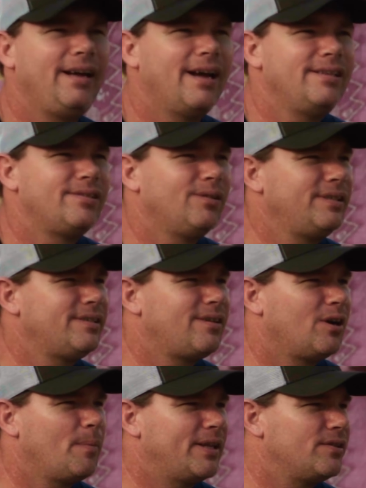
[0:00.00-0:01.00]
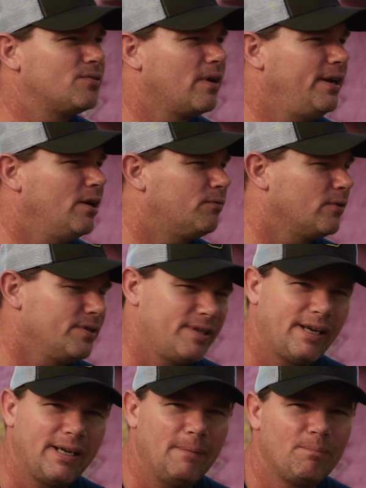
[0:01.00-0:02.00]
guys, so let's talk about this radio for a
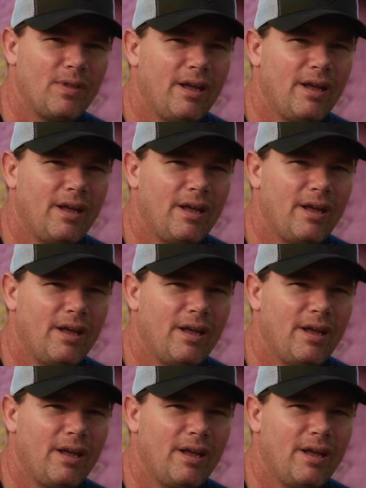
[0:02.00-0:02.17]
second.